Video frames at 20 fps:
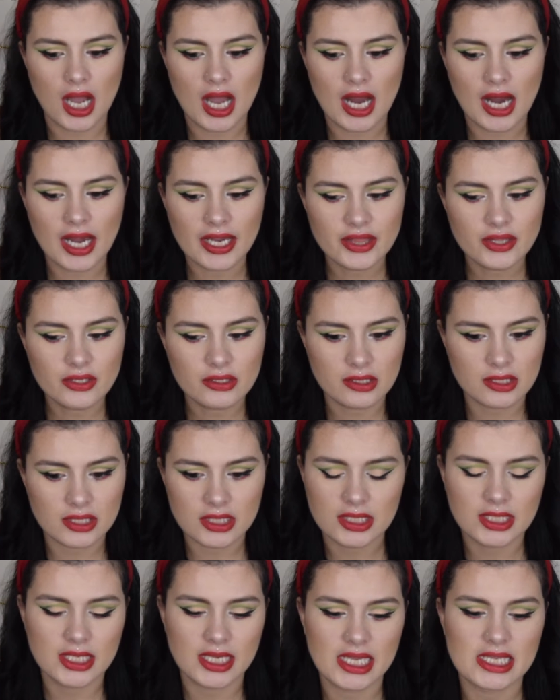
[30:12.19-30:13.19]
I don't
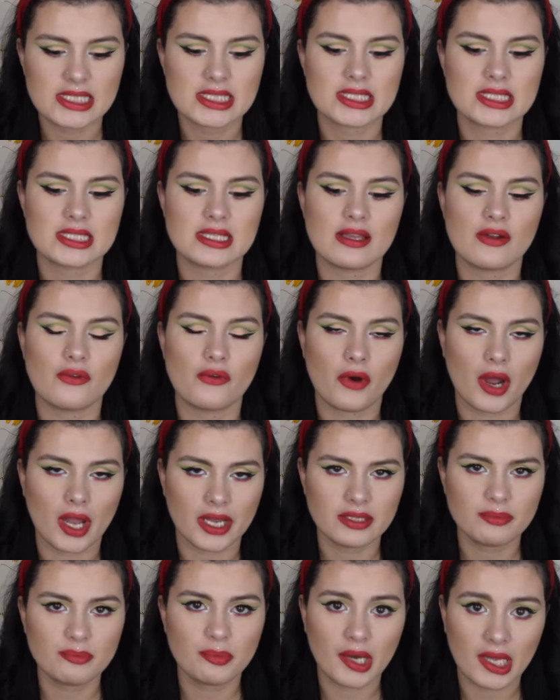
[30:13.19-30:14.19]
think is the
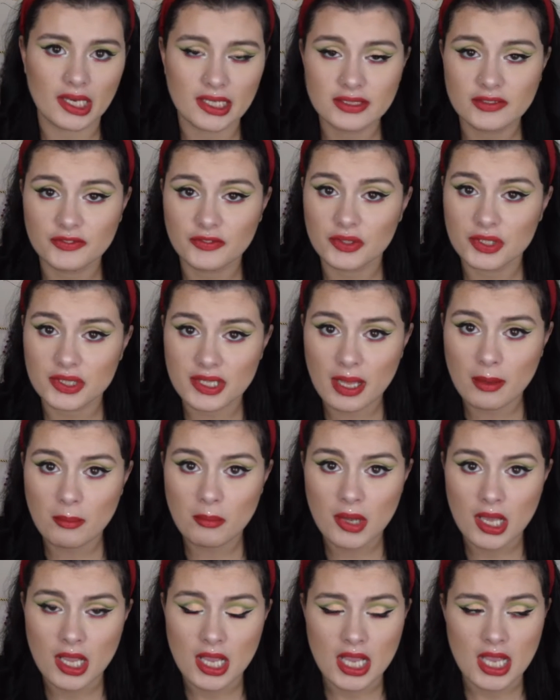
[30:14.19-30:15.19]
right palette for
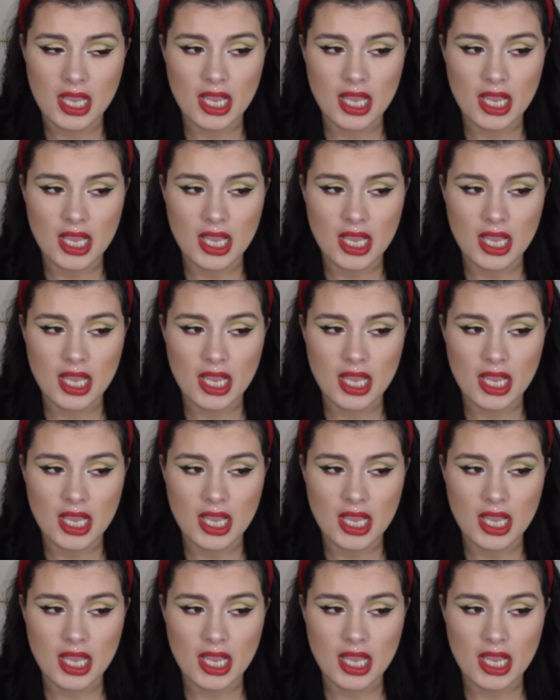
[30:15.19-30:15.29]
them.